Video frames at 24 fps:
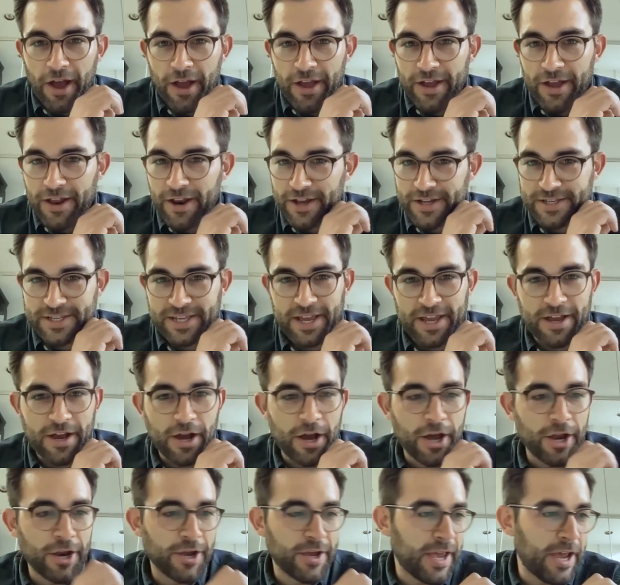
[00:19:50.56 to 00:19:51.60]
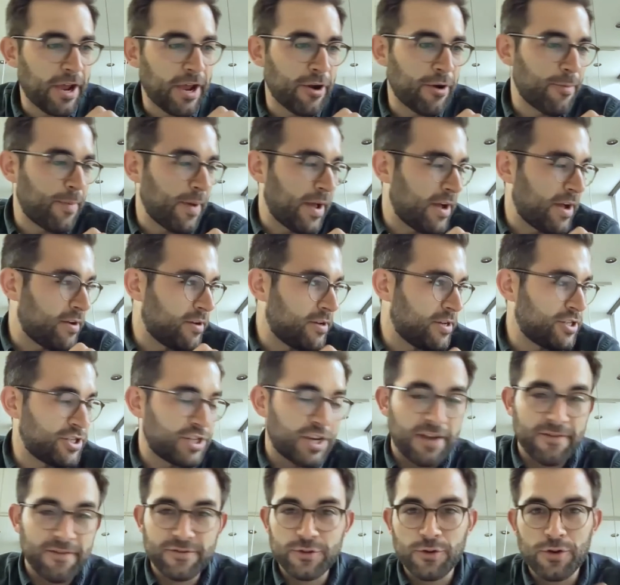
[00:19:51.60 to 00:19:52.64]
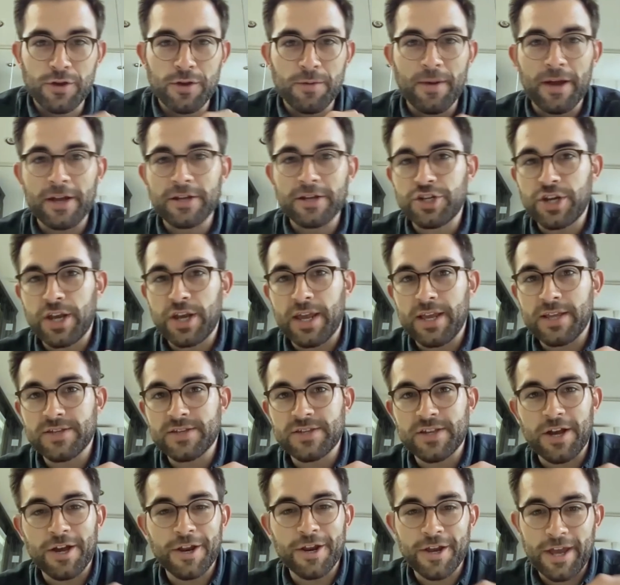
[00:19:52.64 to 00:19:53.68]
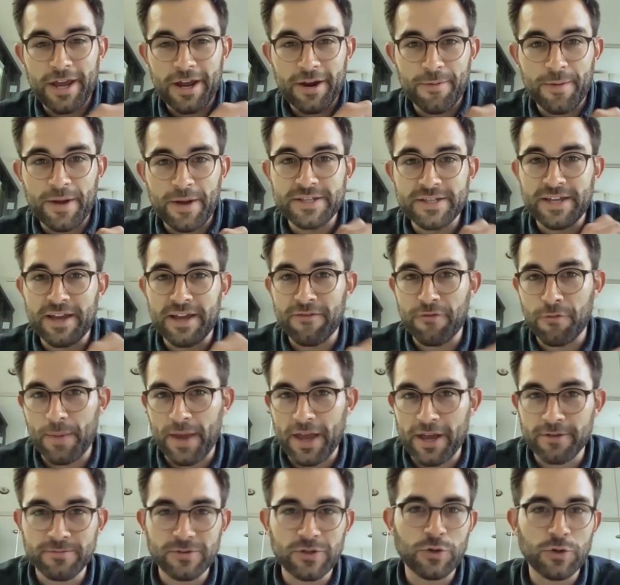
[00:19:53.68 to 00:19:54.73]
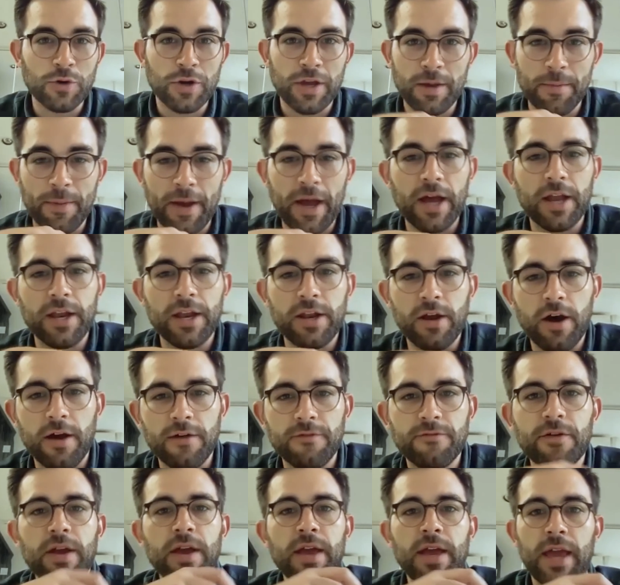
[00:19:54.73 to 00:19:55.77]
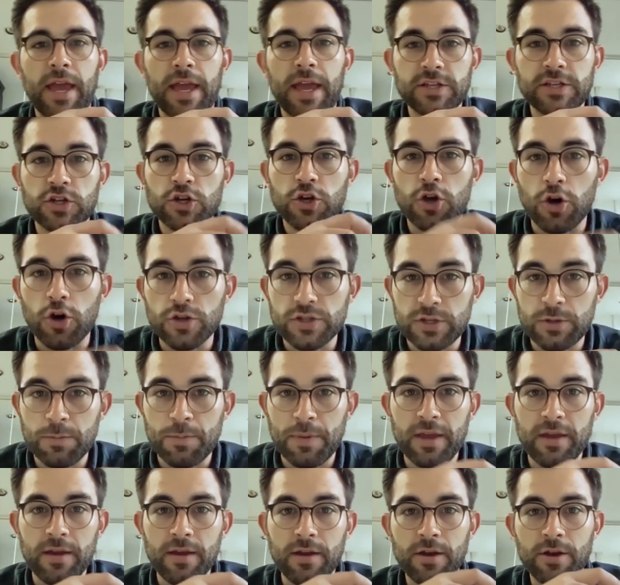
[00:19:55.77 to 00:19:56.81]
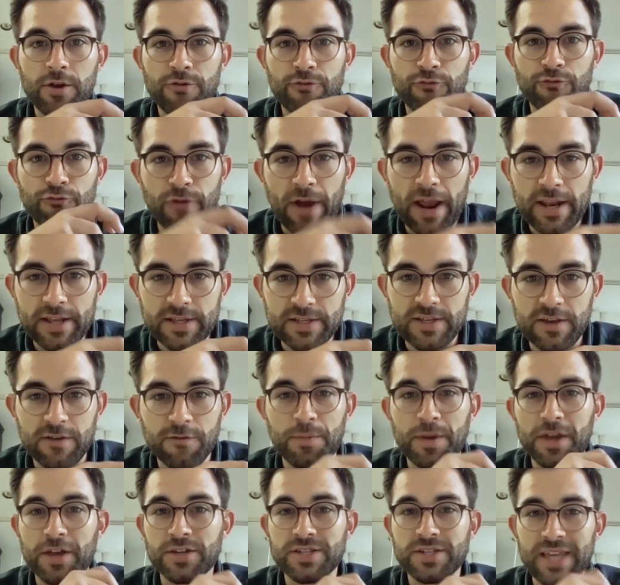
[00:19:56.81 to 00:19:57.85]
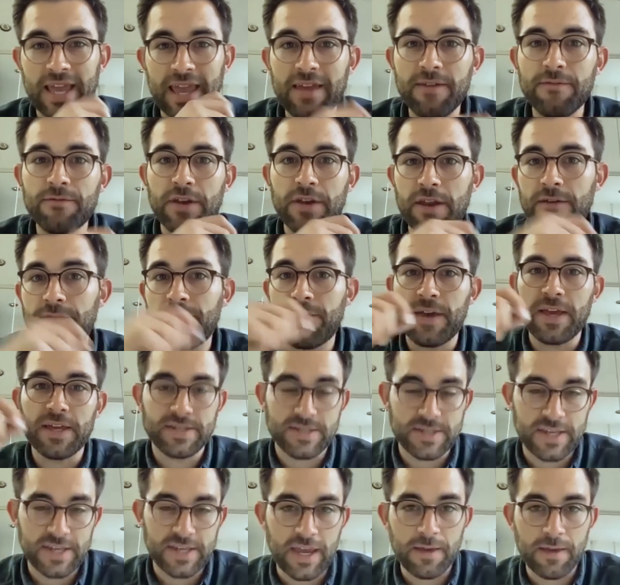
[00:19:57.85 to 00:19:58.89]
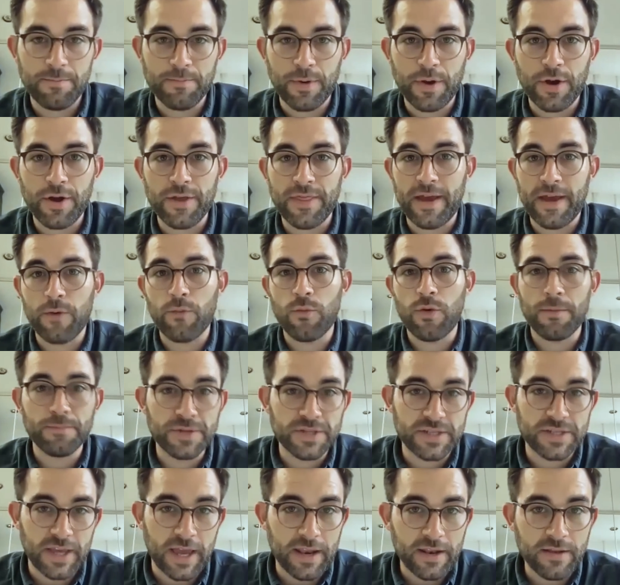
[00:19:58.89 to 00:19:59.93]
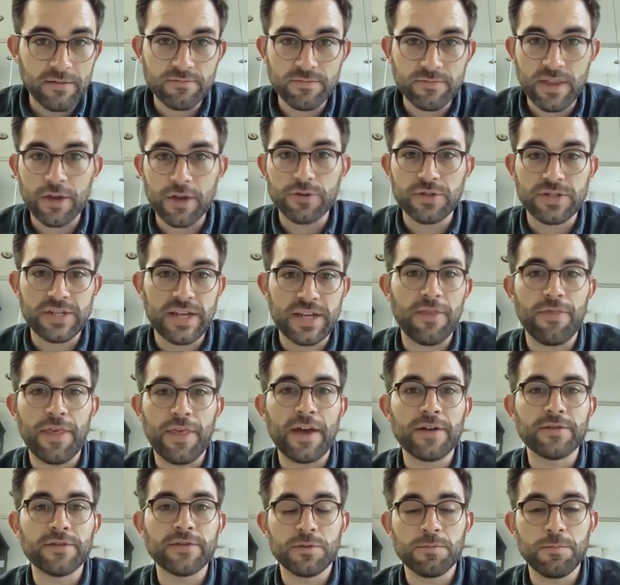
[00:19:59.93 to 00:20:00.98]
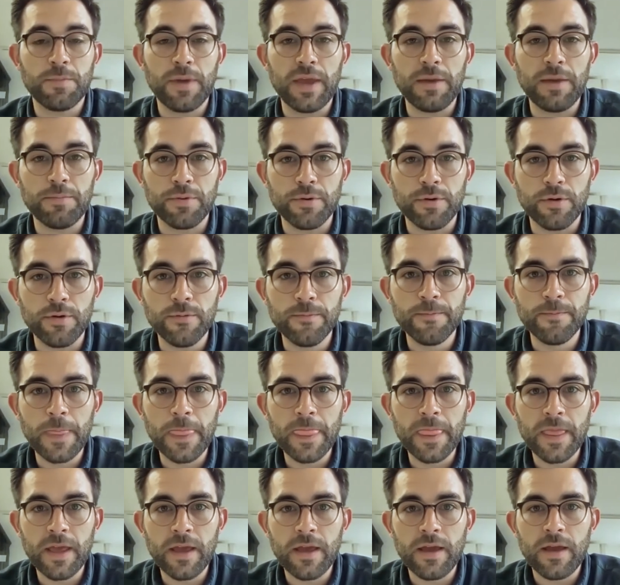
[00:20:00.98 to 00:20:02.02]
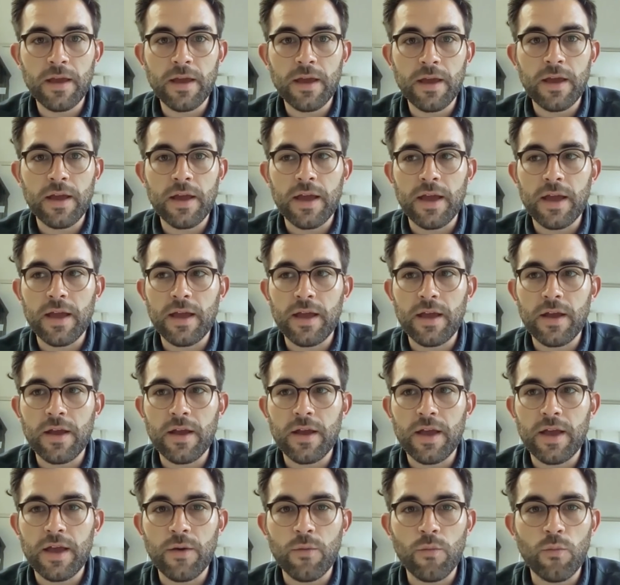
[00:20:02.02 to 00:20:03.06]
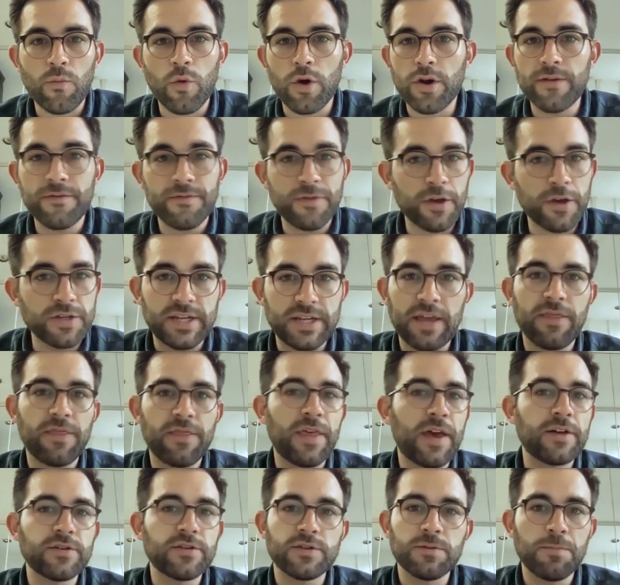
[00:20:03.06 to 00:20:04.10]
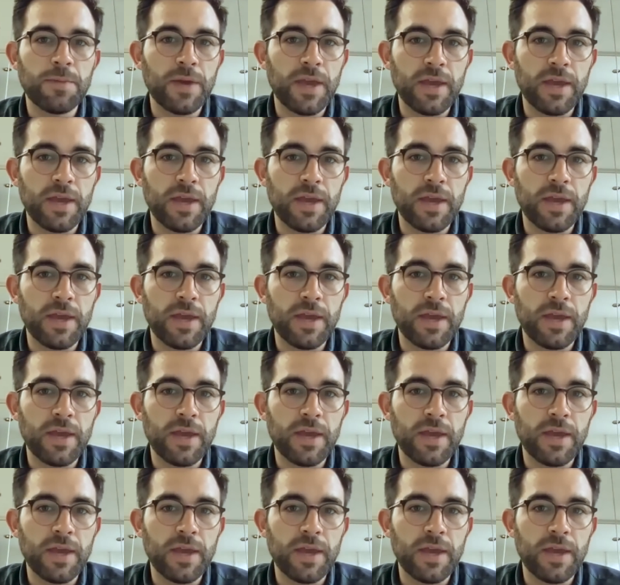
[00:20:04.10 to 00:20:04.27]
like I say, I don't care about a chef talking about jeans. I don't care about David Beckham talking about a knife. It's got to be relative, because even if it is seen by that 1%, those 10,000 people, what if those 10,000